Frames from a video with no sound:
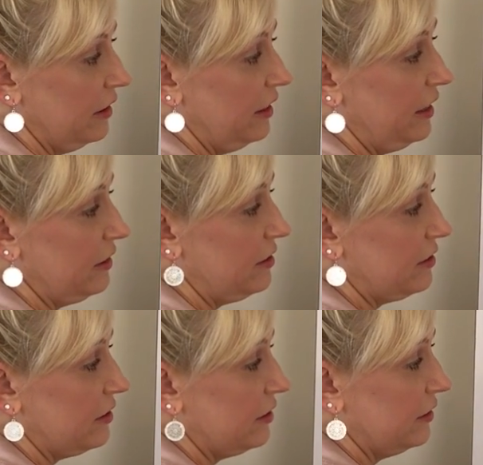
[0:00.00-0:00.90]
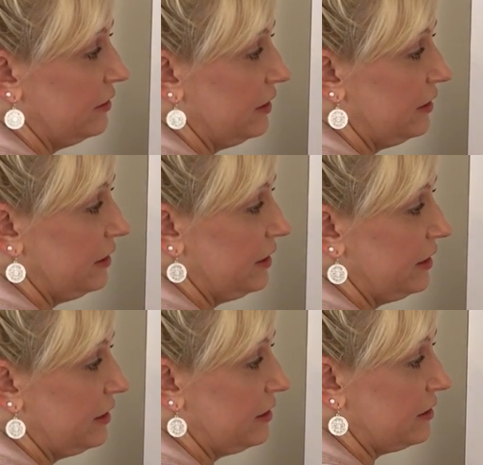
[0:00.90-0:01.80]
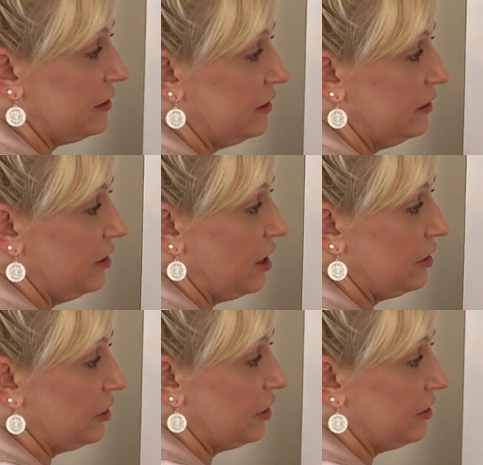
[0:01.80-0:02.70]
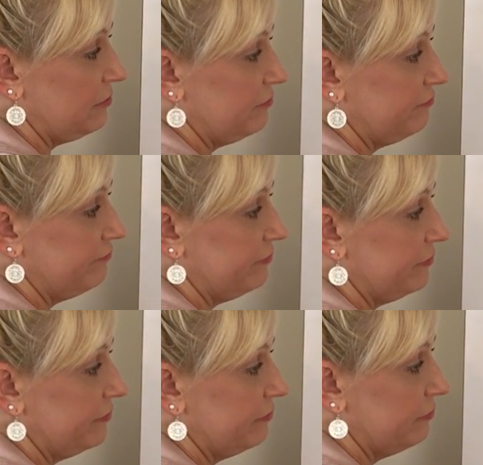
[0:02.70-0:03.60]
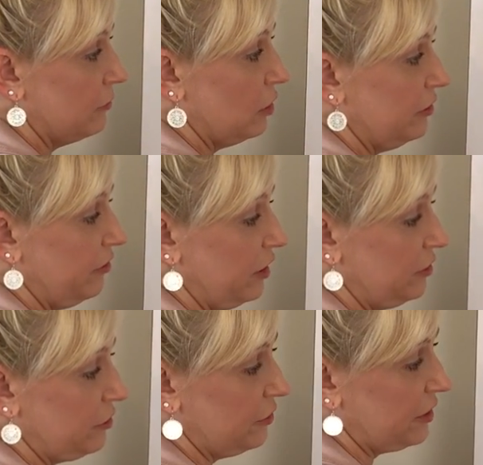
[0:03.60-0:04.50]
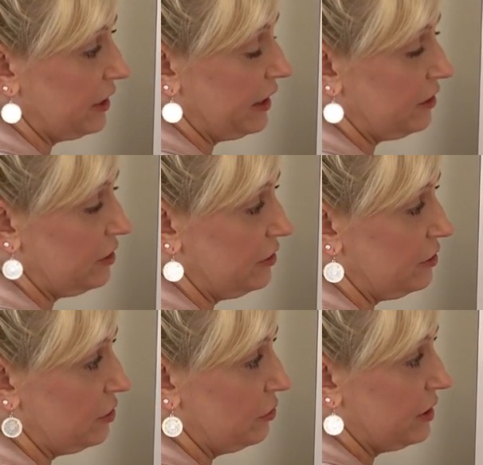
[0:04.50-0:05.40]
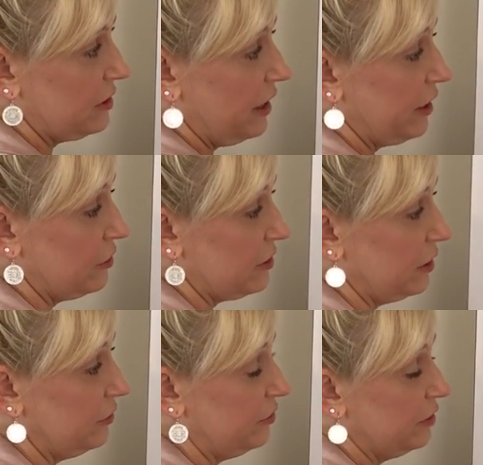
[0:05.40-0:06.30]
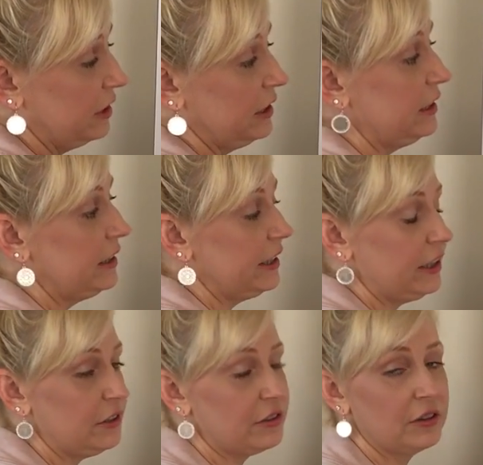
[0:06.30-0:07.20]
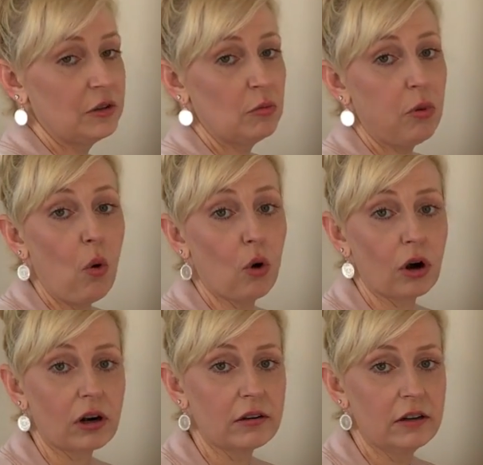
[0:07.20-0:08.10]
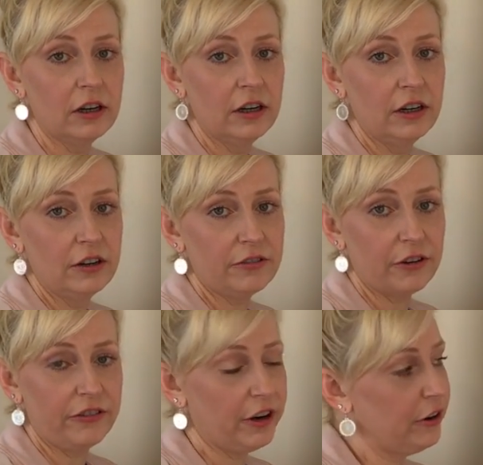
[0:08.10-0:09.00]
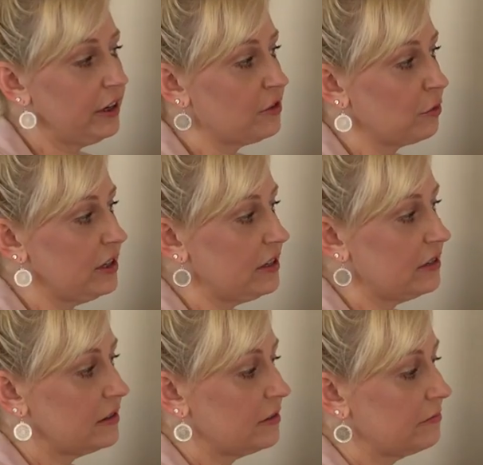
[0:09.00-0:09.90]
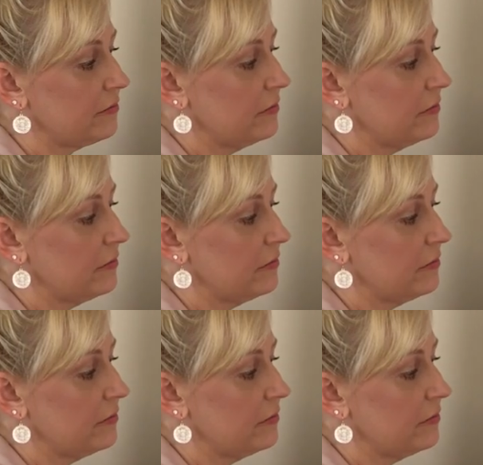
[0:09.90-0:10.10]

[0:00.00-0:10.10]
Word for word: This is not good. Mark Foster's connection to his higher self is poor for various reasons.